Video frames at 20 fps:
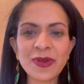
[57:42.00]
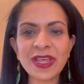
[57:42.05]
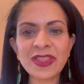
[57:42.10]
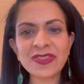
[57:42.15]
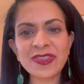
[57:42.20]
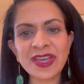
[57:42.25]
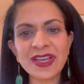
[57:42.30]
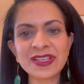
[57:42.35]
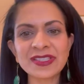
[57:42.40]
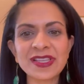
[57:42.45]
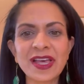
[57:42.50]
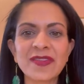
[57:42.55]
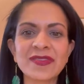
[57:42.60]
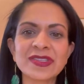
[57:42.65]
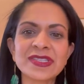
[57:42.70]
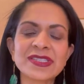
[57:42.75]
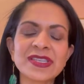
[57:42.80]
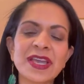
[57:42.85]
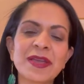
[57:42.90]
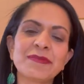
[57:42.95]
things on
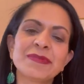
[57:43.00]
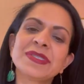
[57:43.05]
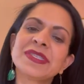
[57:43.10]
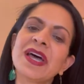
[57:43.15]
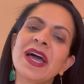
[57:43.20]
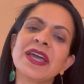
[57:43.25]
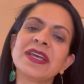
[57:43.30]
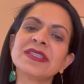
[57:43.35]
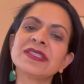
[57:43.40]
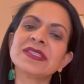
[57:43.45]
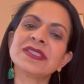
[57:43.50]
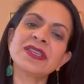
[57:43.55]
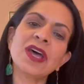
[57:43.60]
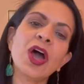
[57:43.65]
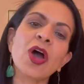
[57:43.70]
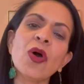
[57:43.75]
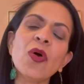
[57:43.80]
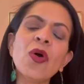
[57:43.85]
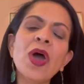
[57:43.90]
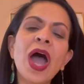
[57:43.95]
the same site.
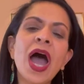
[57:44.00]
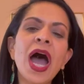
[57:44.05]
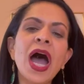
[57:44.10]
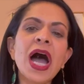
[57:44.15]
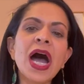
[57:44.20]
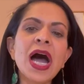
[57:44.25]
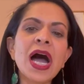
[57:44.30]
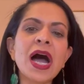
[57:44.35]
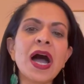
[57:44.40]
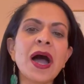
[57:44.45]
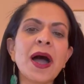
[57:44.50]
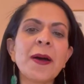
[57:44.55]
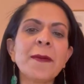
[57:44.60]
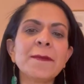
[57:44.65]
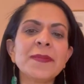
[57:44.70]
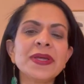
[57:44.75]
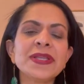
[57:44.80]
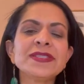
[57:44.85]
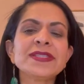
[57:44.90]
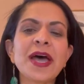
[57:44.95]
So,
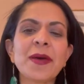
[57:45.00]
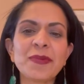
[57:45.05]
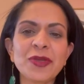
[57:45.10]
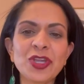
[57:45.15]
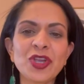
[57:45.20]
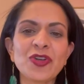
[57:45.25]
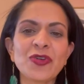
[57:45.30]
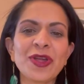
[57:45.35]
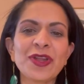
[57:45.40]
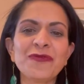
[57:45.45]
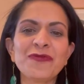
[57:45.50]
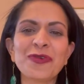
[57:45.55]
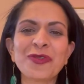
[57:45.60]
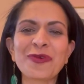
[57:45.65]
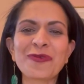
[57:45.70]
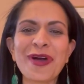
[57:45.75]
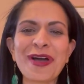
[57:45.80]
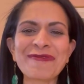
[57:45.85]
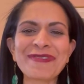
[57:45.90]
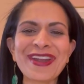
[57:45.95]
Debbie, you're in for
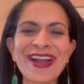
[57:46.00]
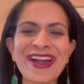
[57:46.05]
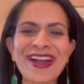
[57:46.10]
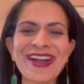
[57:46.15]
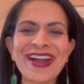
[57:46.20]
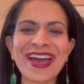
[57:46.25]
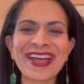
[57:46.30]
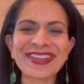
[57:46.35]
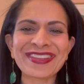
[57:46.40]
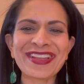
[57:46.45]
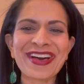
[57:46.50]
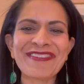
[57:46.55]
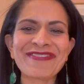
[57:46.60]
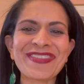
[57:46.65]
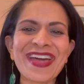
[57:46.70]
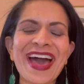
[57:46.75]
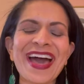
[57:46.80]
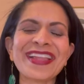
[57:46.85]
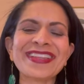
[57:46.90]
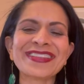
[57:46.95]
the webinar. I
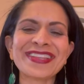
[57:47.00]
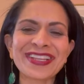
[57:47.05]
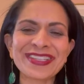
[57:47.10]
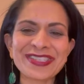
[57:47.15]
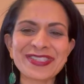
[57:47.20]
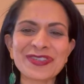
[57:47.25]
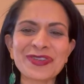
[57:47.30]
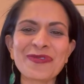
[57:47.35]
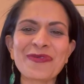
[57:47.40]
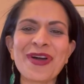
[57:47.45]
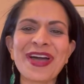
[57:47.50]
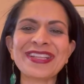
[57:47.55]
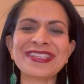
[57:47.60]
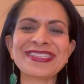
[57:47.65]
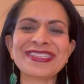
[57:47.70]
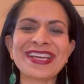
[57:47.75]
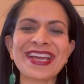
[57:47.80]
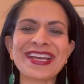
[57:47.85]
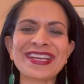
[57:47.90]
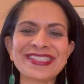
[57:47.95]
love that. Let's do
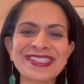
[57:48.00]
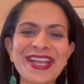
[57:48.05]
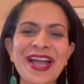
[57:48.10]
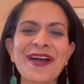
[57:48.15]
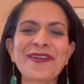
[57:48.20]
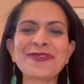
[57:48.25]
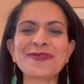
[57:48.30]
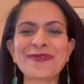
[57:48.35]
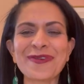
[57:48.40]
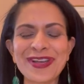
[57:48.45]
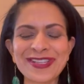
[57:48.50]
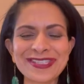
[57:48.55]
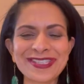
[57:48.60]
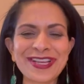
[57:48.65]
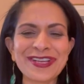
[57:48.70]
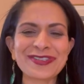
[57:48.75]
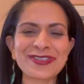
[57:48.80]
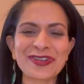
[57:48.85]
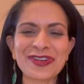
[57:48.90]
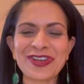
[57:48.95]
Wednesdays. Yes,
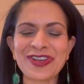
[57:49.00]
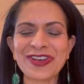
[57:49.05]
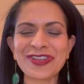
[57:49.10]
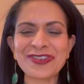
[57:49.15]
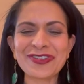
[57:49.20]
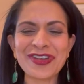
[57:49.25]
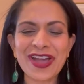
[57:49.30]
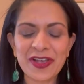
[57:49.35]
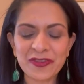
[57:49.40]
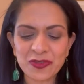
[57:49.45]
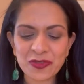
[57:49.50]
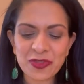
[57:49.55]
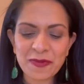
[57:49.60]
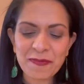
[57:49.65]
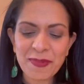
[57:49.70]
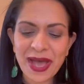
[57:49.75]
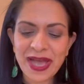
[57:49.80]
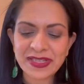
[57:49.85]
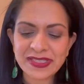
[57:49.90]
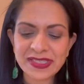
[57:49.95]
Wednesdays are good. You guys are the
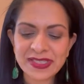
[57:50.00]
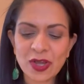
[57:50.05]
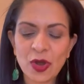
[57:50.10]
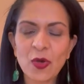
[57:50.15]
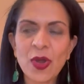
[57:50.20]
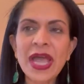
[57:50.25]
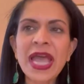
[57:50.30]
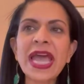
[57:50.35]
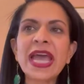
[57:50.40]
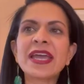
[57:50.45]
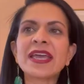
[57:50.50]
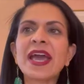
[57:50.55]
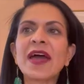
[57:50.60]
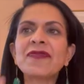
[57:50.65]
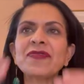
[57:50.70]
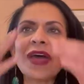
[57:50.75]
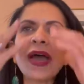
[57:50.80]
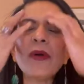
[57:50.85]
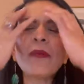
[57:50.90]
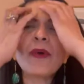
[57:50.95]
best. So
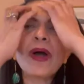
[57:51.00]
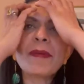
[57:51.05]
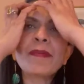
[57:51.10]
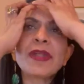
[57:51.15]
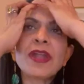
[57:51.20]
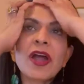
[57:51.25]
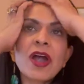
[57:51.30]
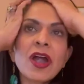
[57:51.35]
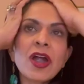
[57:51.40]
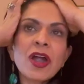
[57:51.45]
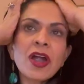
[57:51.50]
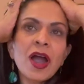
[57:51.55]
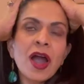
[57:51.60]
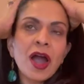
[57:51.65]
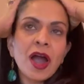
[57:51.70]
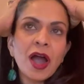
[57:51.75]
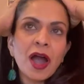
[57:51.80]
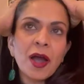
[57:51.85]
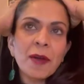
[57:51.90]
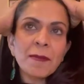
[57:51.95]
get that
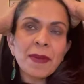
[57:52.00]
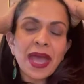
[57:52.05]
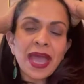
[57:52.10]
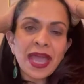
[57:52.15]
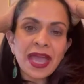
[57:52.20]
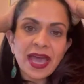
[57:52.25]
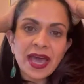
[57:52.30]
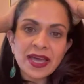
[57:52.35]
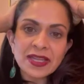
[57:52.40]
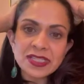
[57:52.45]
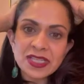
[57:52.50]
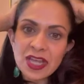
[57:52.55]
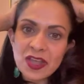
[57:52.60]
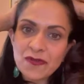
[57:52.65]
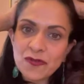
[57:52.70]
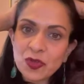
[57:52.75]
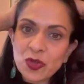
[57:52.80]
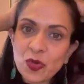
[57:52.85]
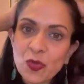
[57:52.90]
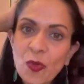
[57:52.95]
webinar. And
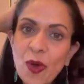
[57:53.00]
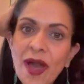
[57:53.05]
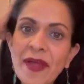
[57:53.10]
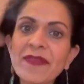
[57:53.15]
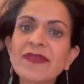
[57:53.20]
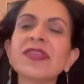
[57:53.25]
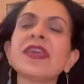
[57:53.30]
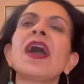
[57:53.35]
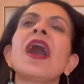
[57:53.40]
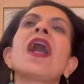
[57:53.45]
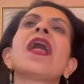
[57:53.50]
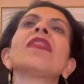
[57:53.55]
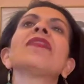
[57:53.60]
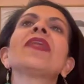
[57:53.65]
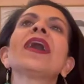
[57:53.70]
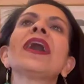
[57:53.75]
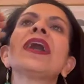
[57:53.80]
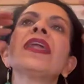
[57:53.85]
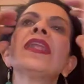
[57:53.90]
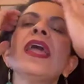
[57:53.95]
if you want the
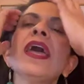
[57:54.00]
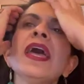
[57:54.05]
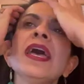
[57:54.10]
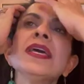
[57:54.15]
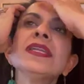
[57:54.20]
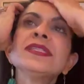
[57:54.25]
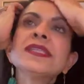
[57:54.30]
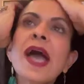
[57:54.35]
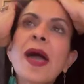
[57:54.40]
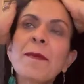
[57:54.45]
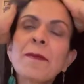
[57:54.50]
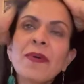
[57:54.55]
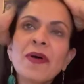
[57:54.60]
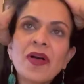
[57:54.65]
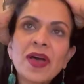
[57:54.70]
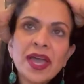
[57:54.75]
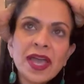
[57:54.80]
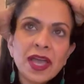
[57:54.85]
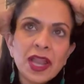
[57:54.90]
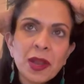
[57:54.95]
online
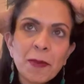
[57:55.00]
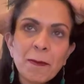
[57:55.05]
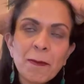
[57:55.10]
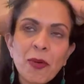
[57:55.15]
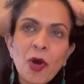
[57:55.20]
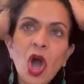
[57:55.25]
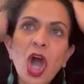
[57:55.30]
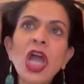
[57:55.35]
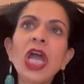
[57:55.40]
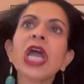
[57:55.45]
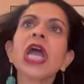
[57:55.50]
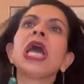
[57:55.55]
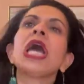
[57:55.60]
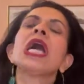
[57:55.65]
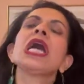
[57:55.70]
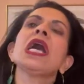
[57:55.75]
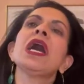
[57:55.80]
template book,